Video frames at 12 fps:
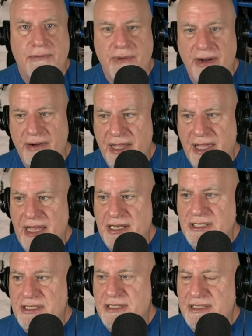rare
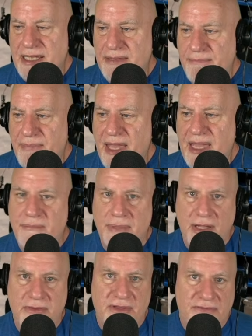occasions, it may
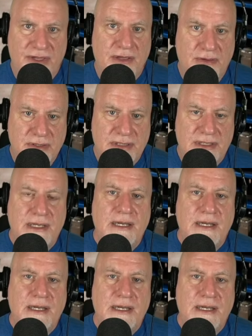blow the fuse.